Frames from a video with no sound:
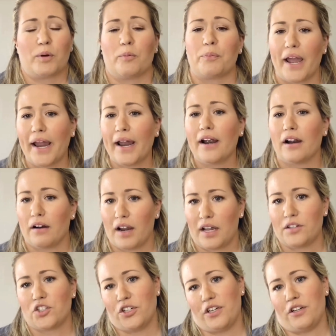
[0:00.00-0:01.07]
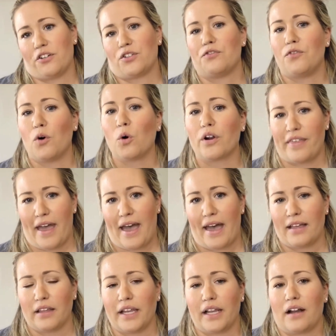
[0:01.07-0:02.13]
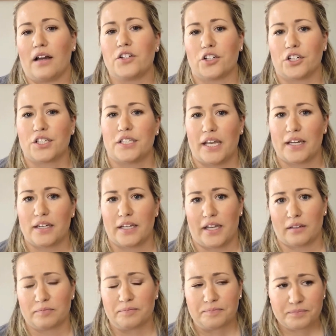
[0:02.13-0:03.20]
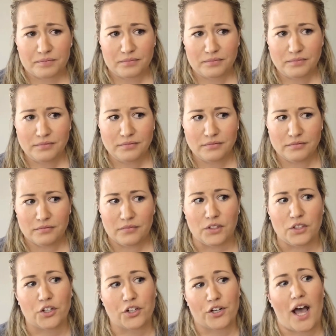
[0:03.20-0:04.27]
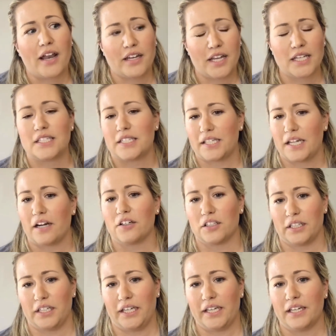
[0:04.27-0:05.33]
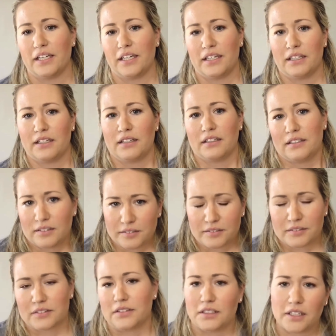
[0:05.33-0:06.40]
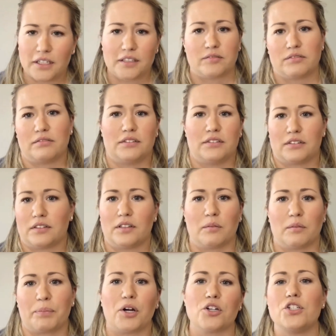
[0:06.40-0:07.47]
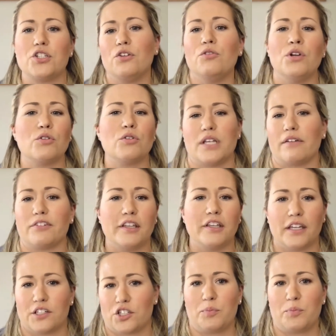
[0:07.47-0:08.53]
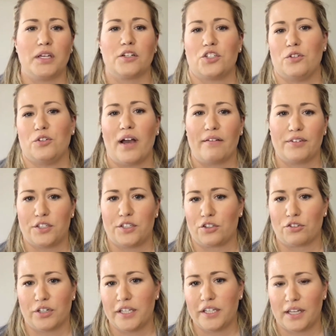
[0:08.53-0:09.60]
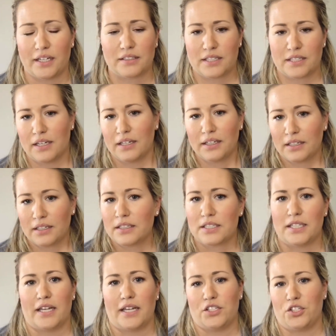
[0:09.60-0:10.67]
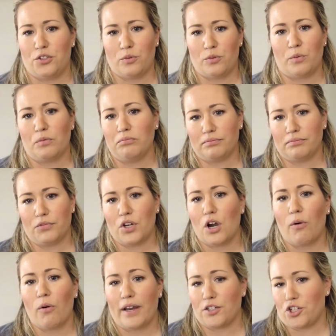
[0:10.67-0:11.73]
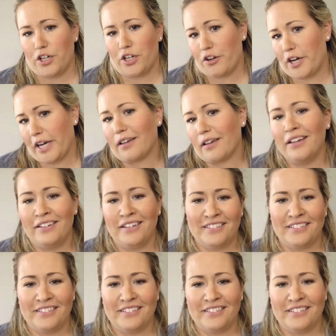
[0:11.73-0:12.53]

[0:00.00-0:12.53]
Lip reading: prepare engineers for that, like understanding you're not necessarily the person who knows everything just because you have a degree that says you know engineering.